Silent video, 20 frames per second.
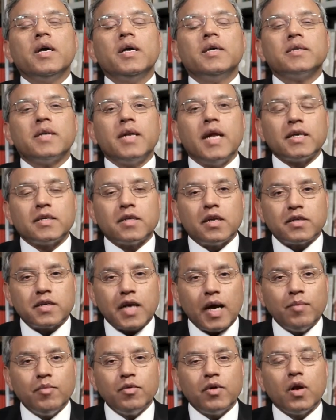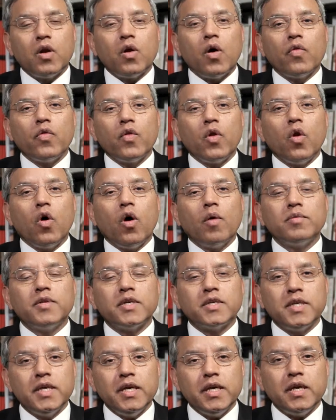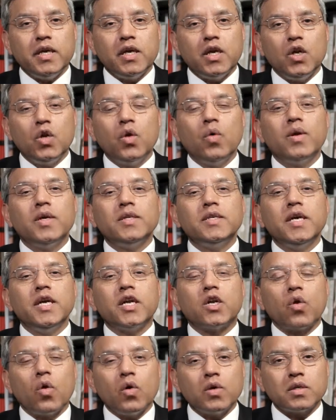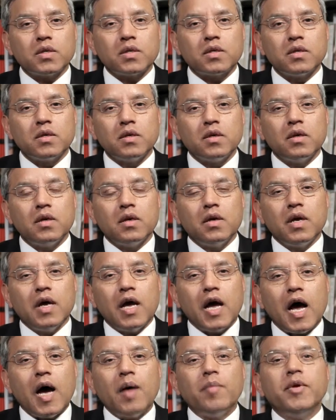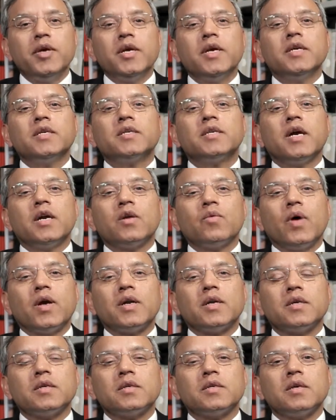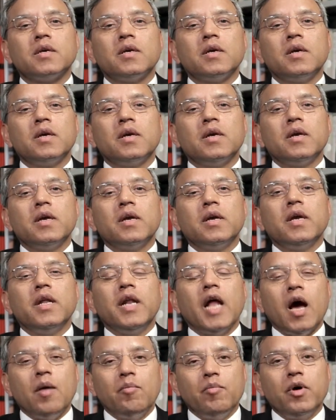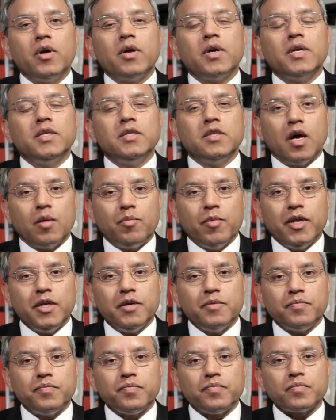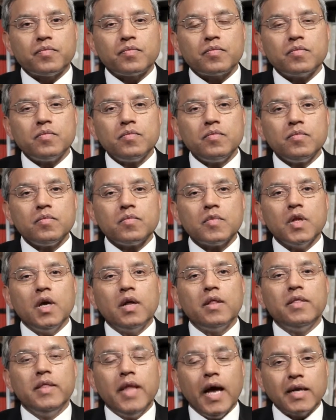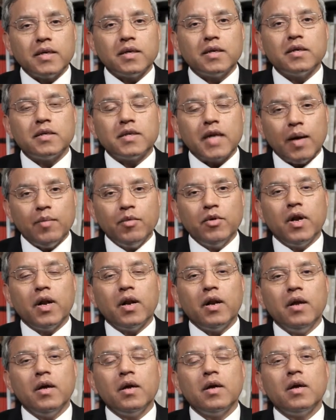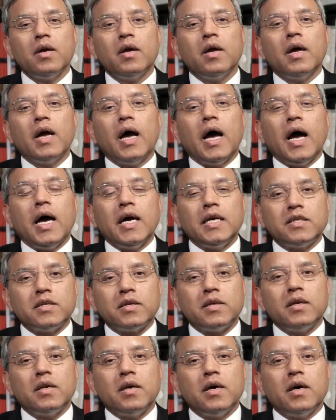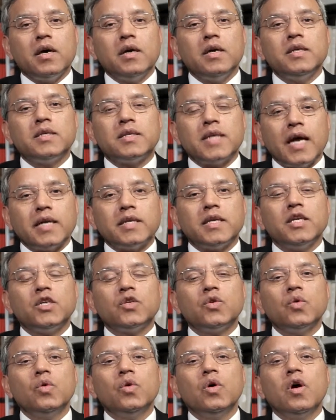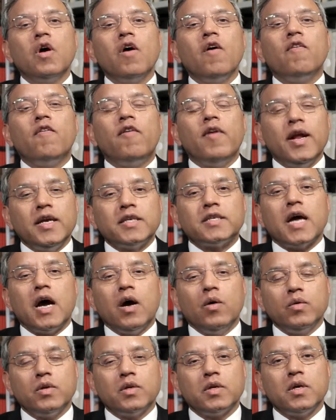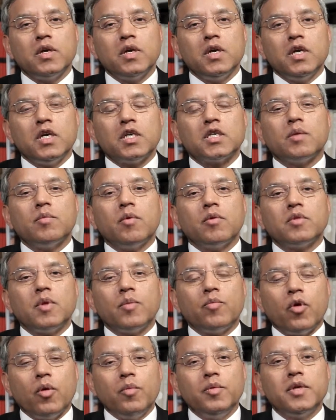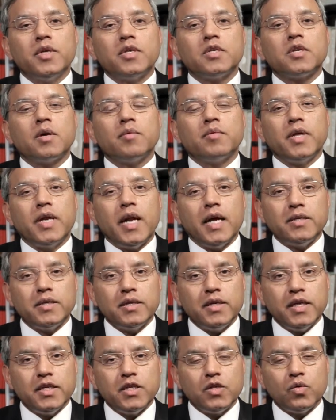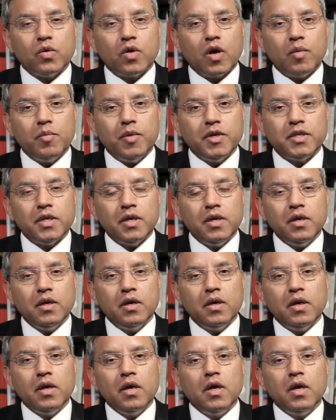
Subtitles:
International Tribunal on the Law of the Sea, known as ITLOS, having its headquarters in Hamburg in Germany. That tribunal has started to flesh out some of the provisions of the 1982 convention.